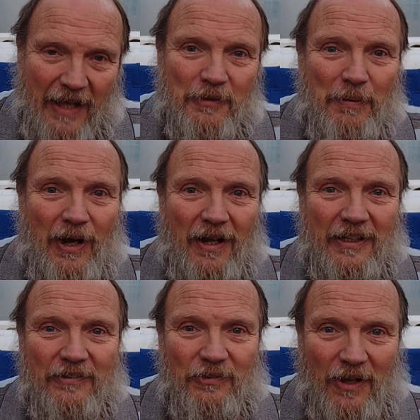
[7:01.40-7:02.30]

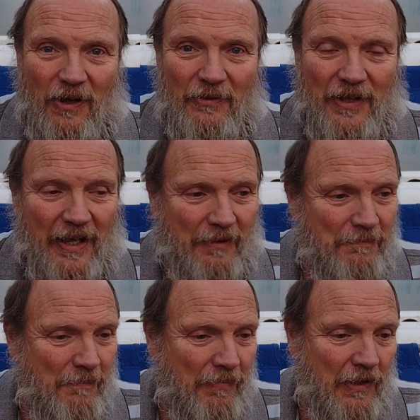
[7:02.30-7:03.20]
hydroponics and all that.
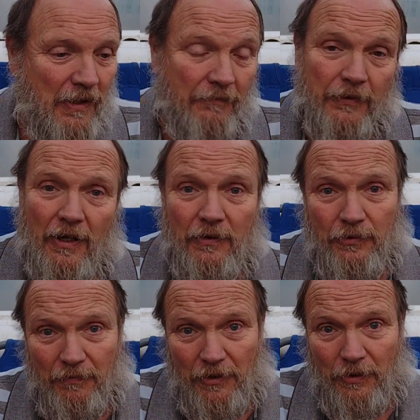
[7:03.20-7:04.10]
And for
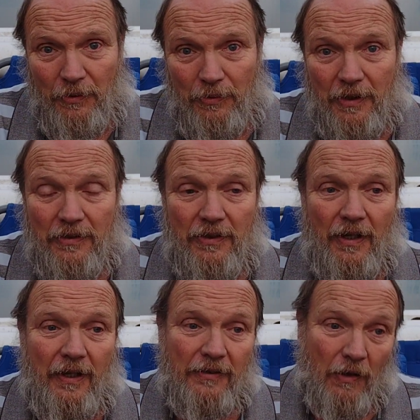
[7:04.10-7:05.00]
those of you that
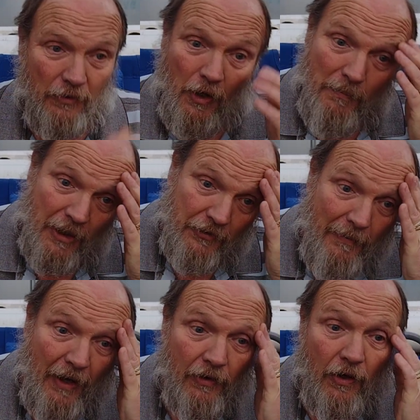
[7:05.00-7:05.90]
uh, don't know much
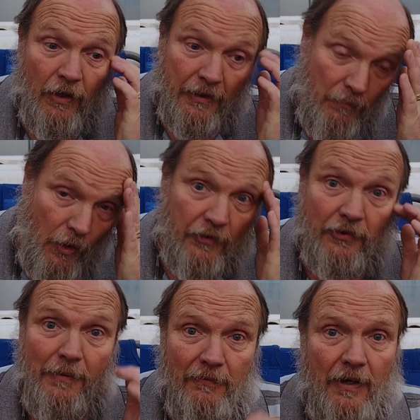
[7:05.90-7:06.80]
about gardening,
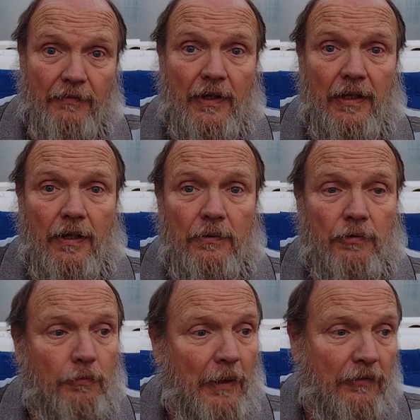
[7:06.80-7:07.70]
watch some of our
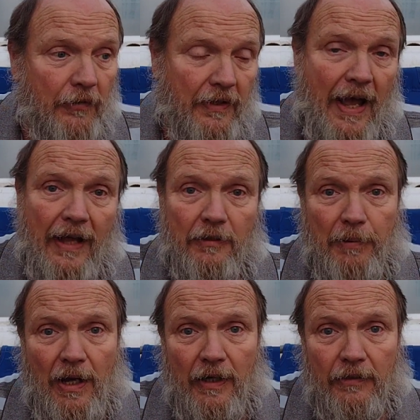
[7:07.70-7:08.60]
videos, especially the
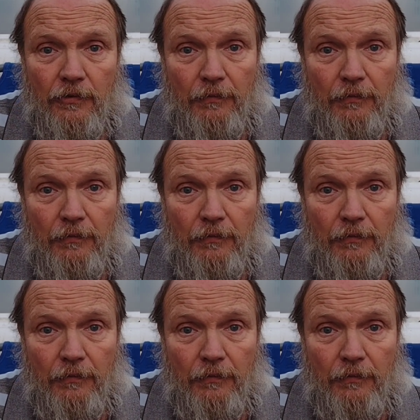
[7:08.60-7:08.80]
hydroponics.